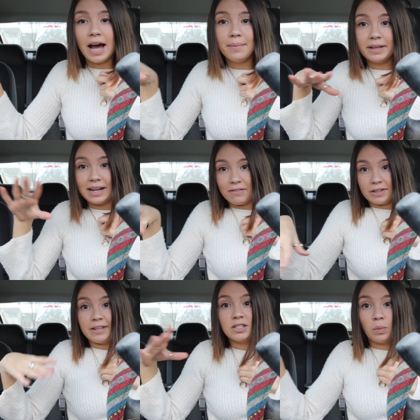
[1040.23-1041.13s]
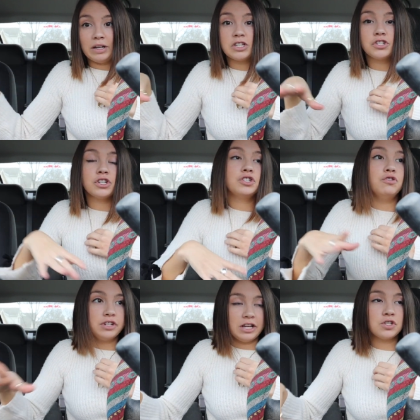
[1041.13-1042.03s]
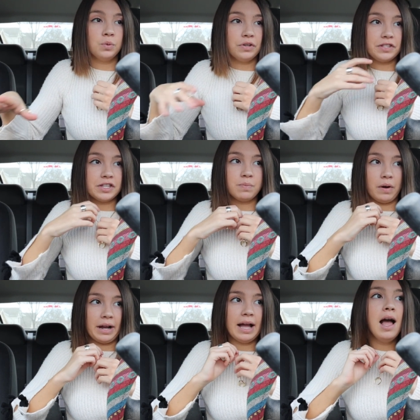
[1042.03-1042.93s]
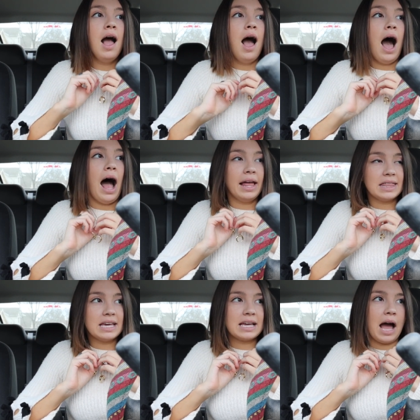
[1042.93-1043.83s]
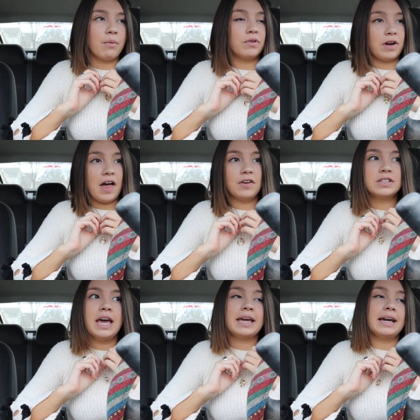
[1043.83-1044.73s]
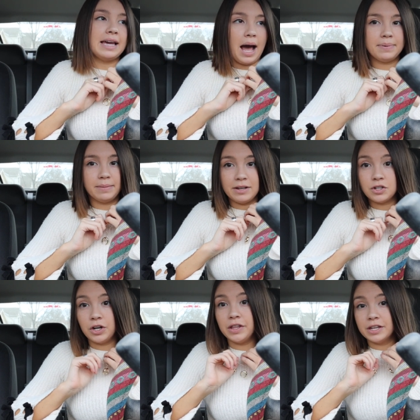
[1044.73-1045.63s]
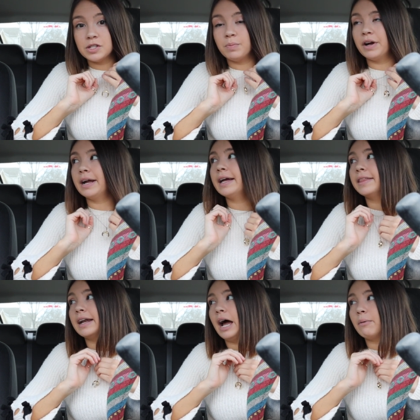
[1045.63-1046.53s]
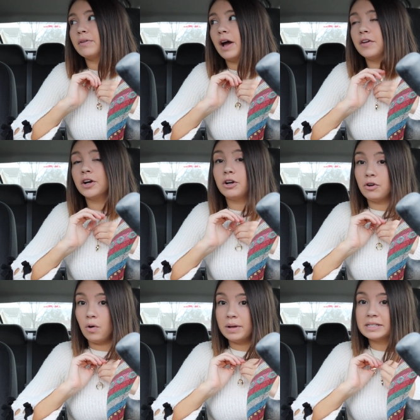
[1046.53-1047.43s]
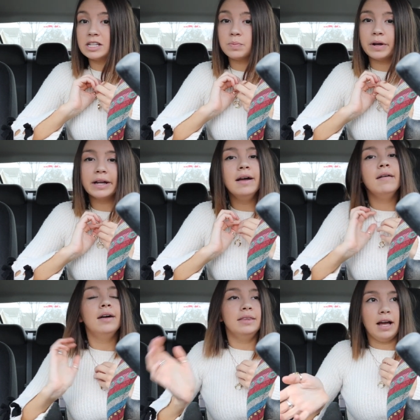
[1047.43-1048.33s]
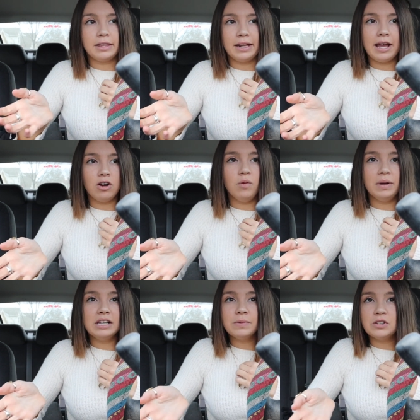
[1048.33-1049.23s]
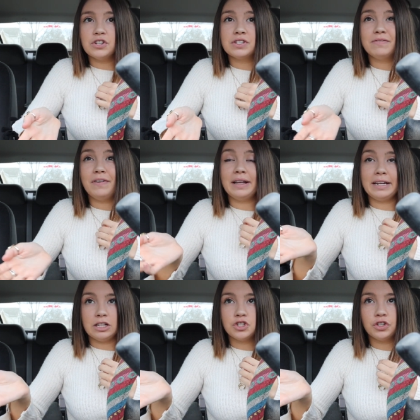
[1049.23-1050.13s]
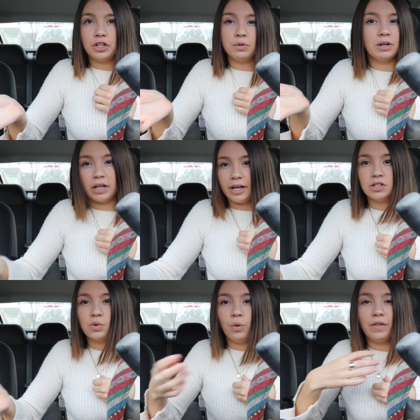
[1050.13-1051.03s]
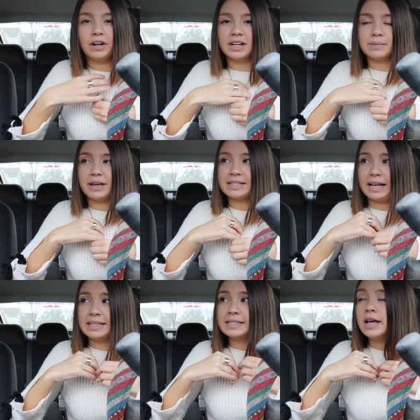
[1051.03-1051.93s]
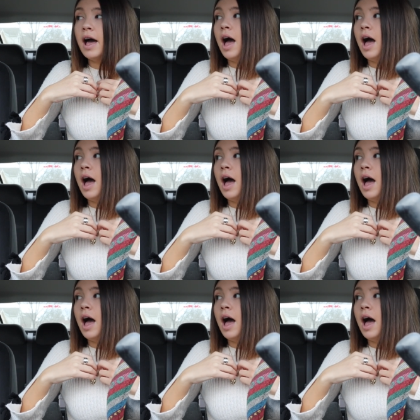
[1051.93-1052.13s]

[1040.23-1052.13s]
time to get everything switched to change schools this spring, I think I would rather take a gap semester this spring than I would rather go to Ole Miss this spring. Not that I hate Ole Miss, but just financially doing online school there doesn't make sense.